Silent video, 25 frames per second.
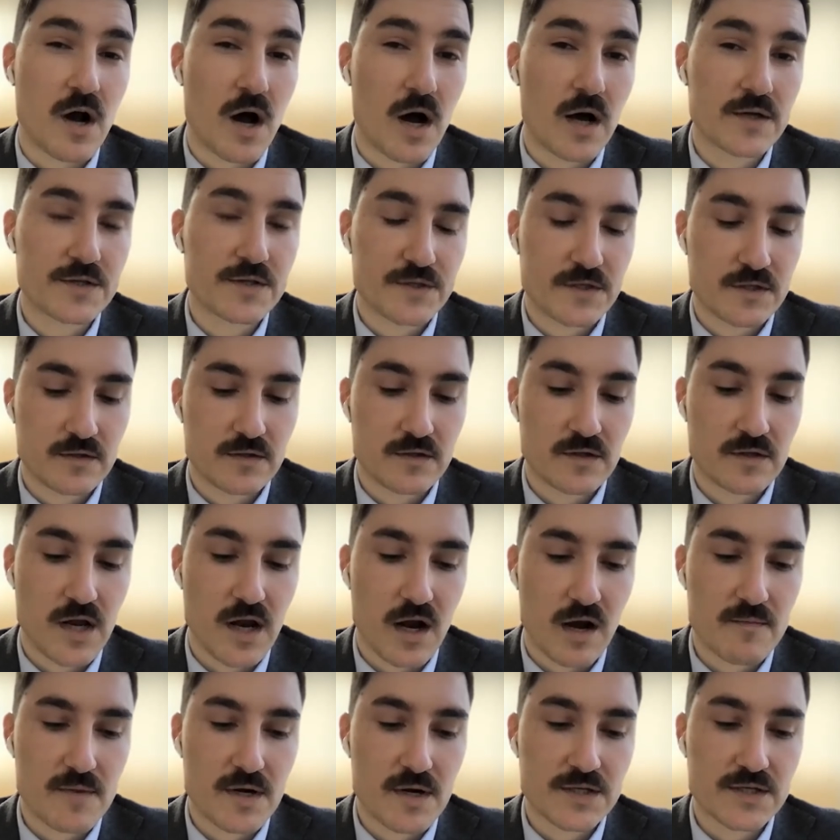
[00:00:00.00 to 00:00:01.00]
cost
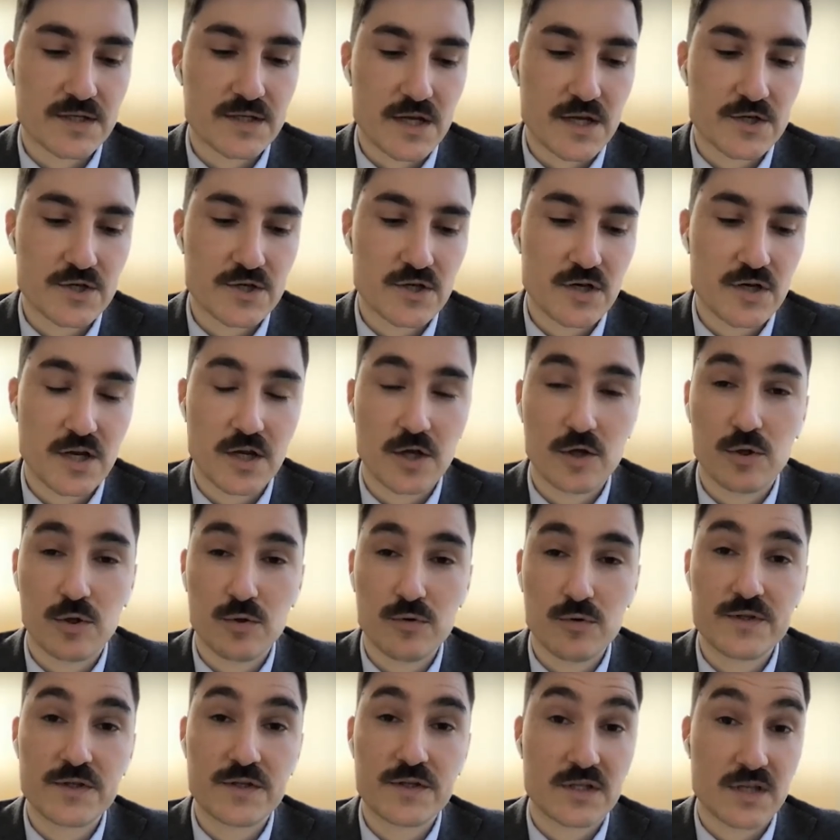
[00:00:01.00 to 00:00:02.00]
decarbonization
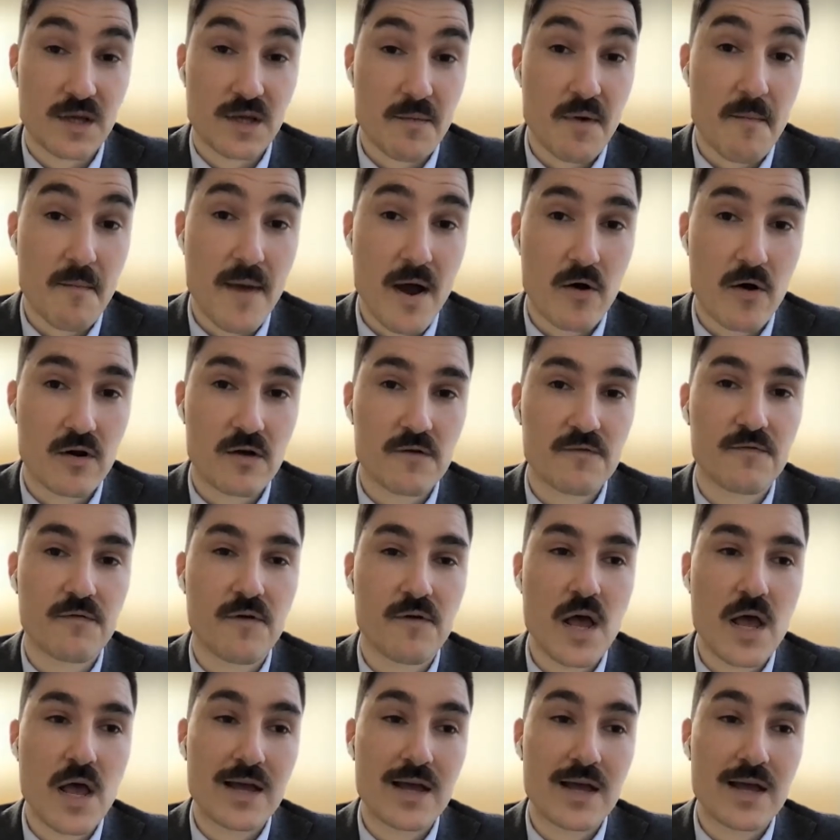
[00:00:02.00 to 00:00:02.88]
includes some amount of